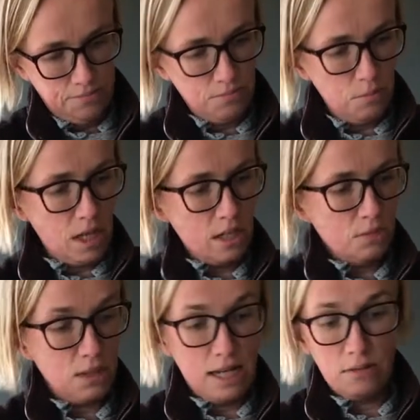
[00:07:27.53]
My
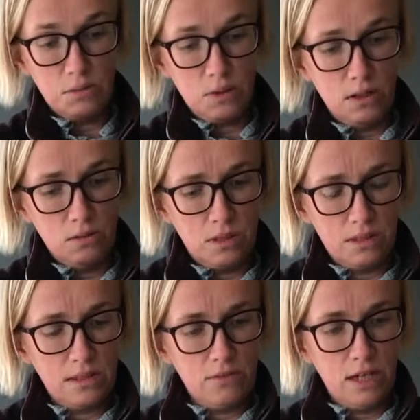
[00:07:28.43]
husband helps me a lot with
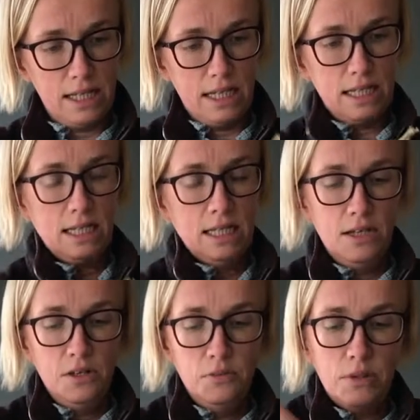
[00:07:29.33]
stuff like that,
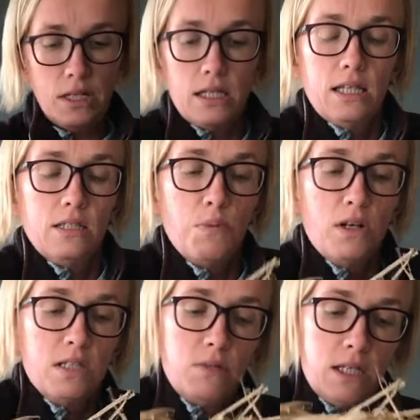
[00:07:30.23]
but there's part
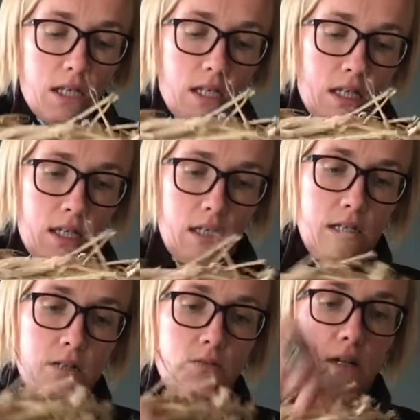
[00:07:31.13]
of me that
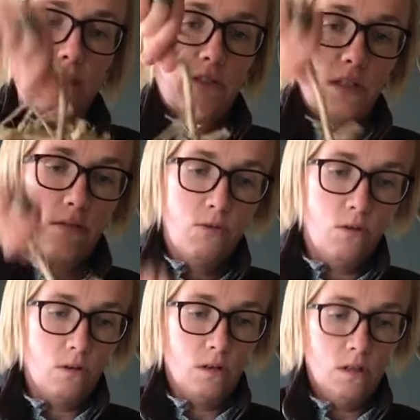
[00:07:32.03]
I'd love to know
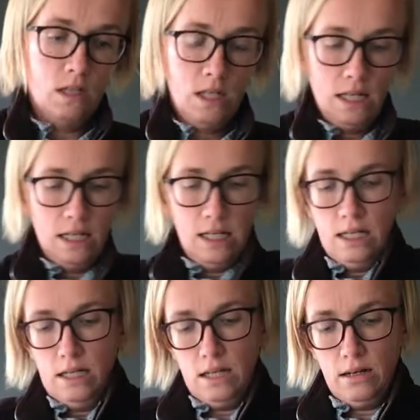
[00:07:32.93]
more
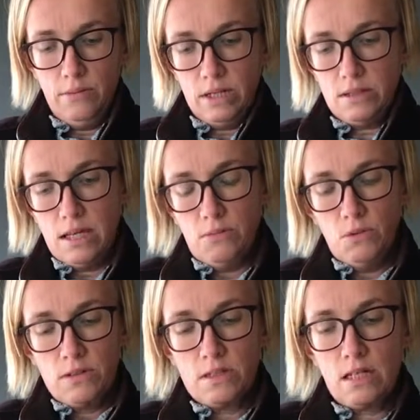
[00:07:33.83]
about it and
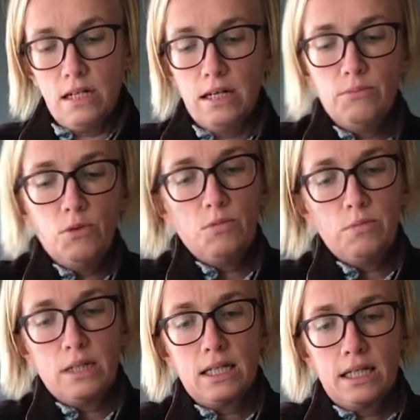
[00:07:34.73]
wants to learn more,
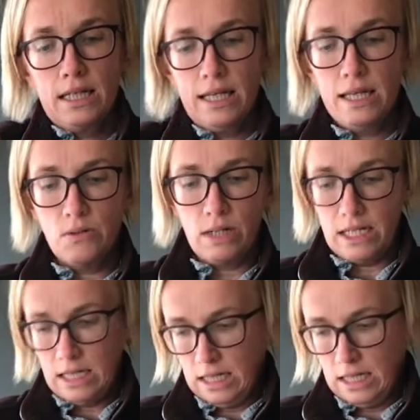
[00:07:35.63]
but equally